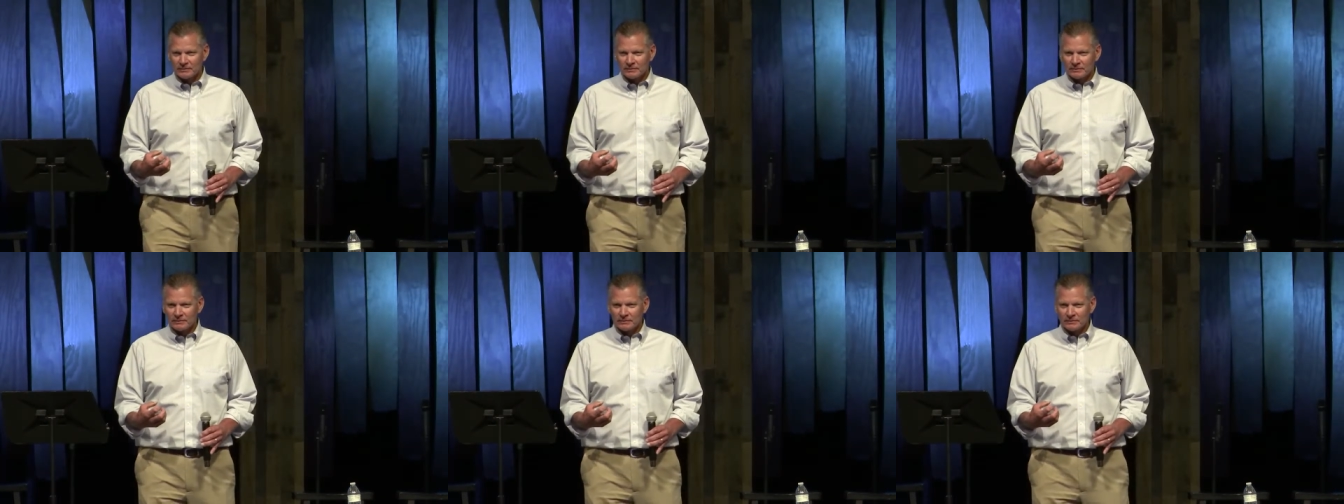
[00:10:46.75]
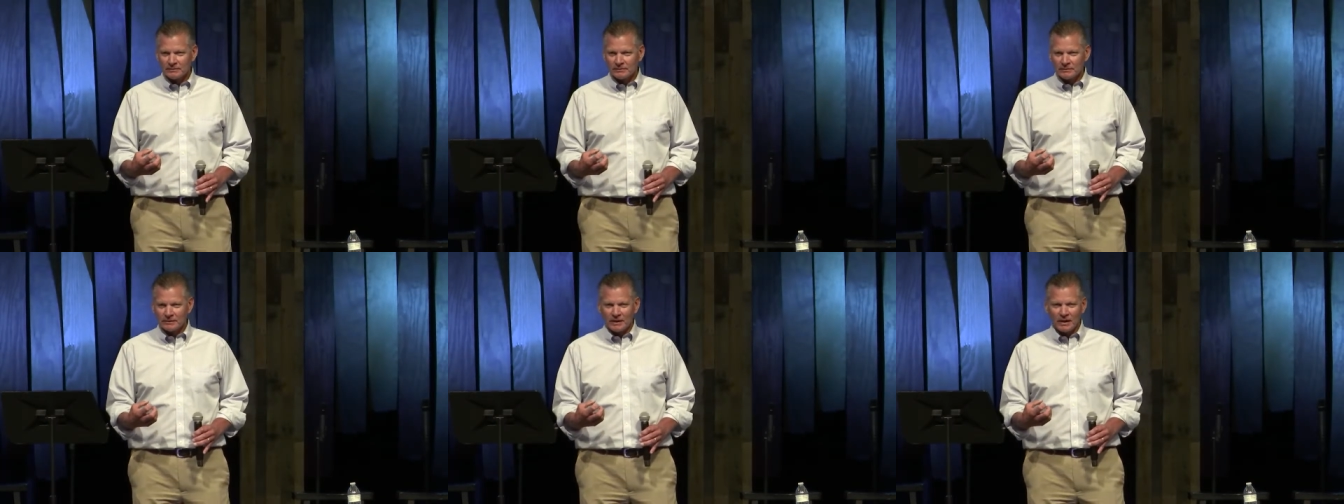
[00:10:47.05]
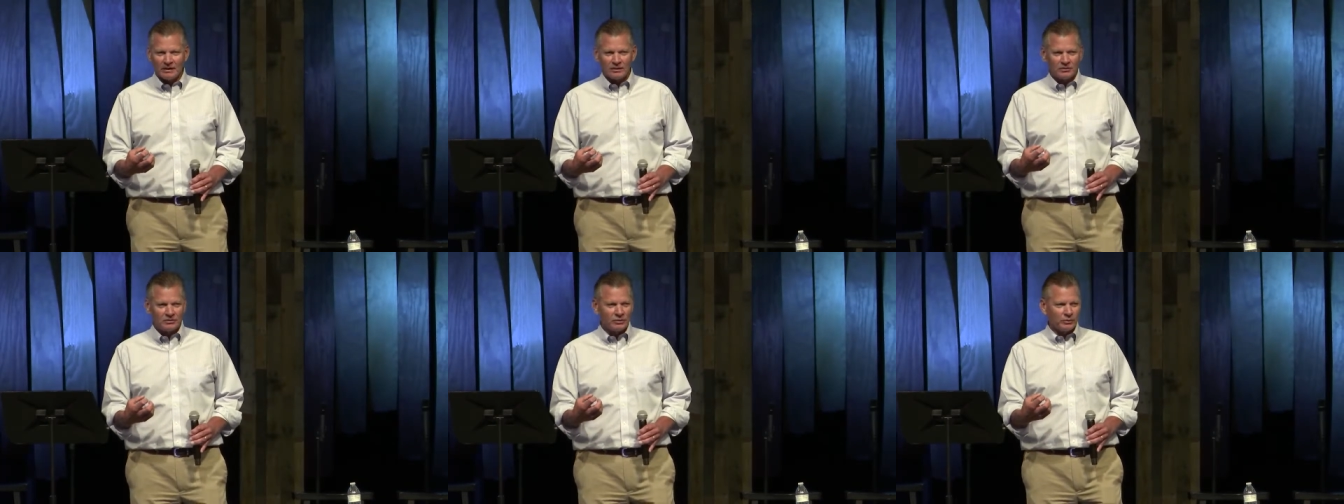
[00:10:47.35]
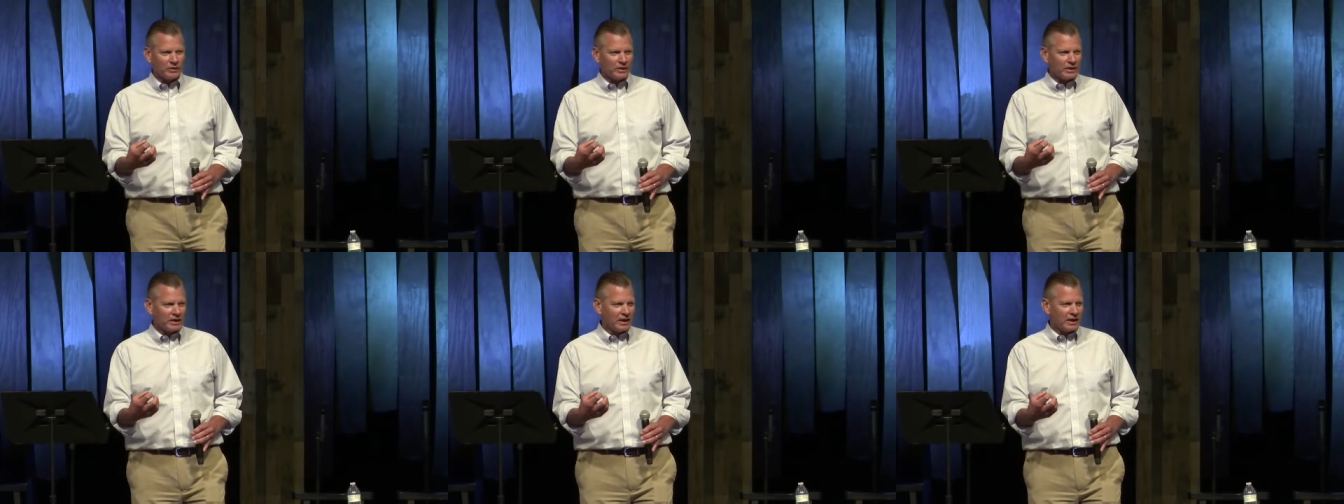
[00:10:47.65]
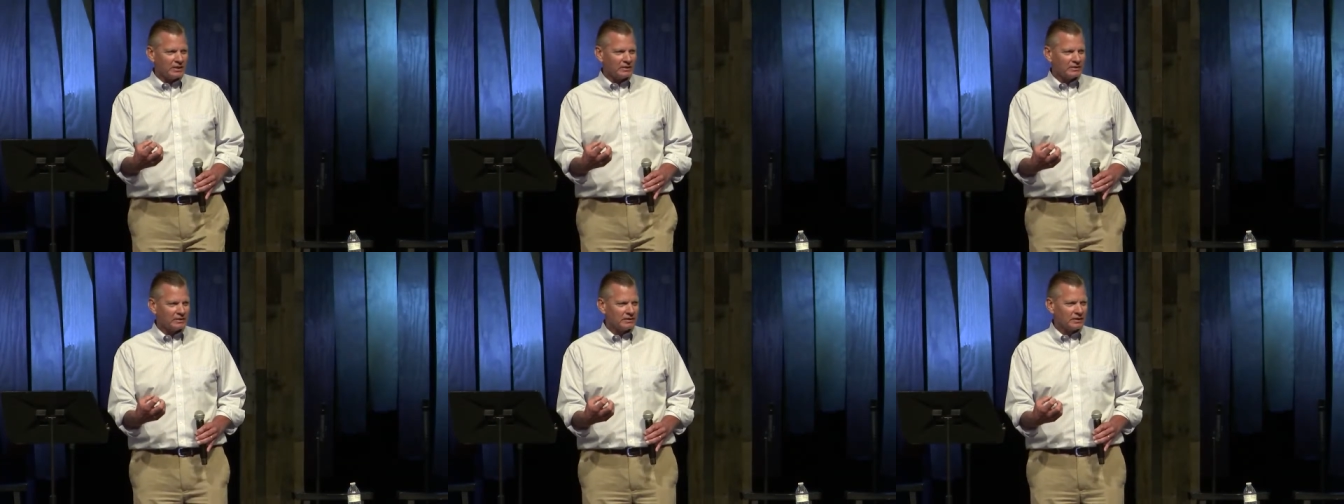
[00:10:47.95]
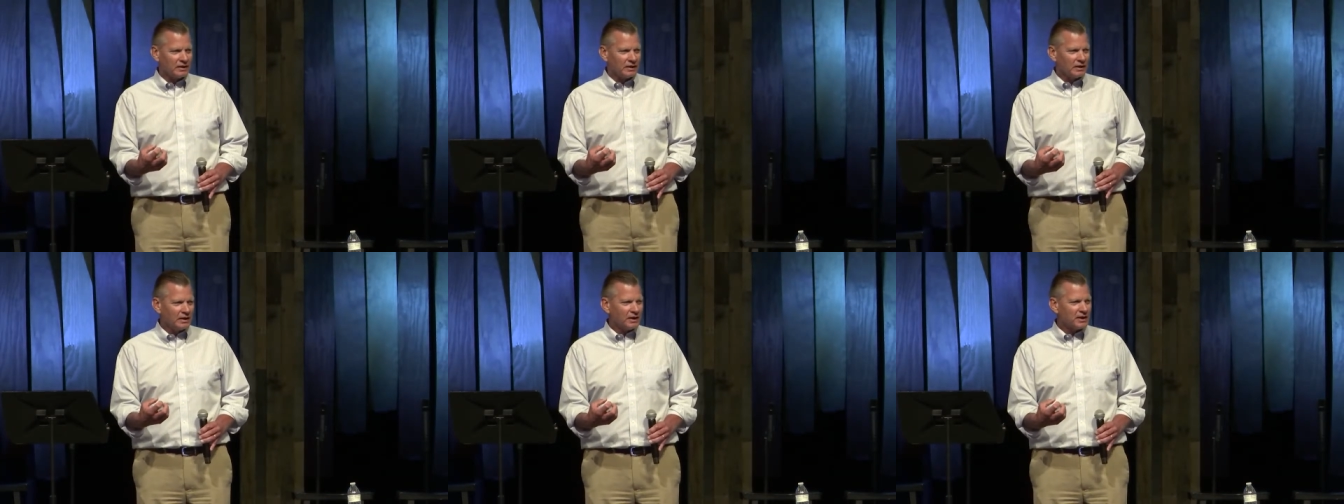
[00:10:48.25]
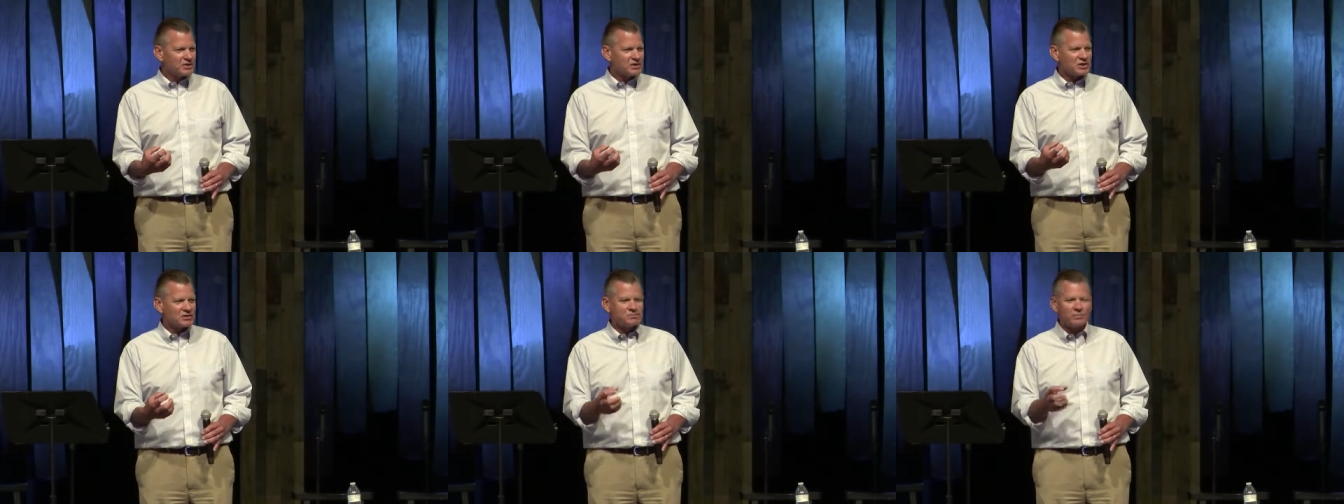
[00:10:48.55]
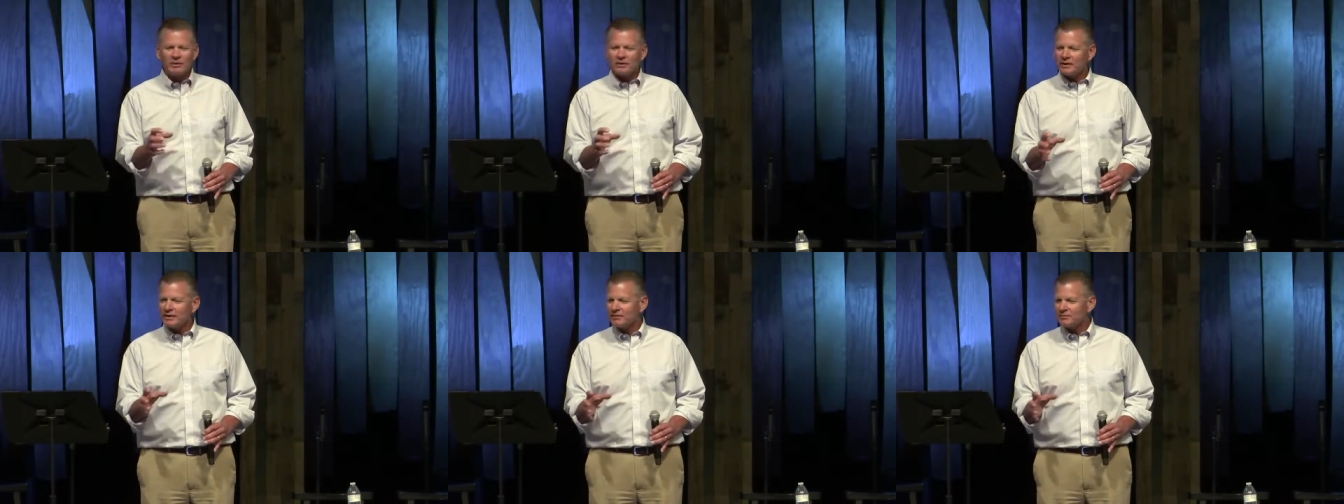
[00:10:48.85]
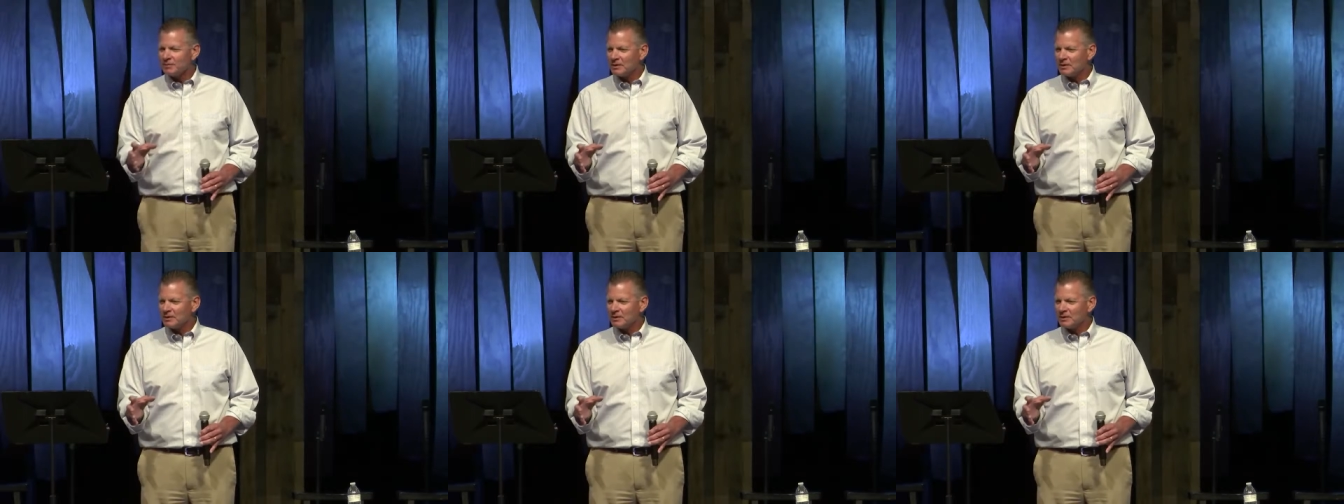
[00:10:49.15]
And he'll do it again. He says, believe me,